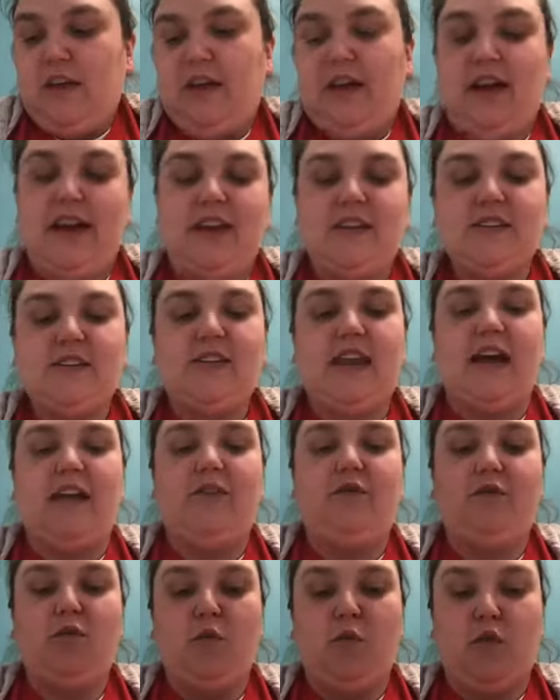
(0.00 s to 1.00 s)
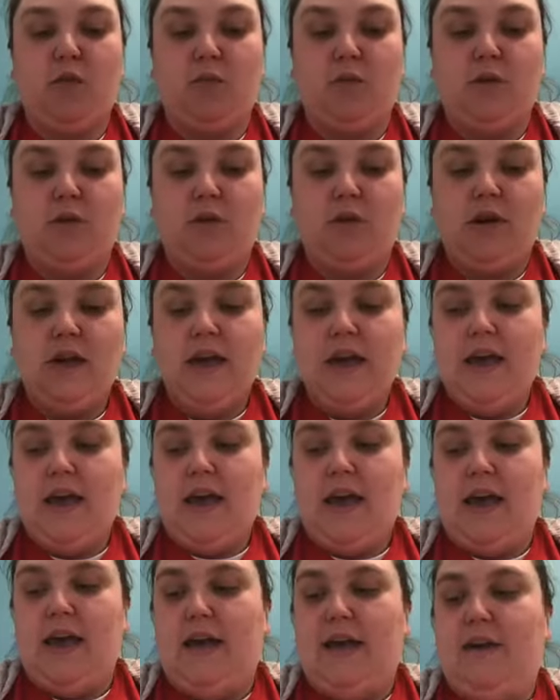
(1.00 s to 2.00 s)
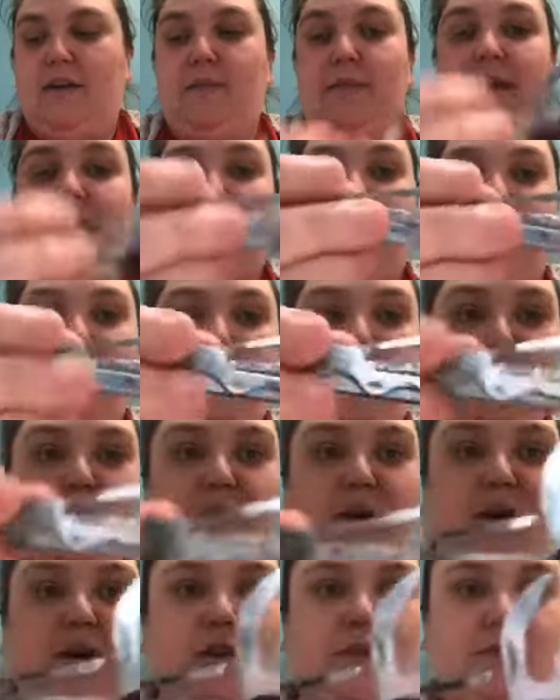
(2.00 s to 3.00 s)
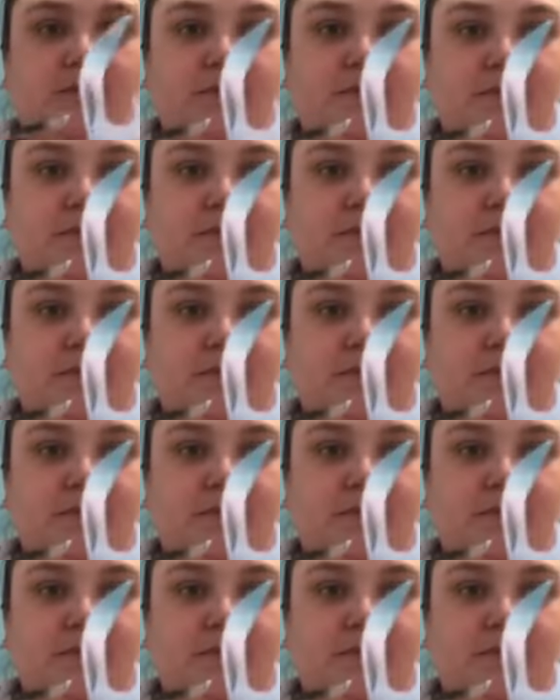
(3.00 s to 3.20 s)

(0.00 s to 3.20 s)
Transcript: like, I guess, kind of normal can opener.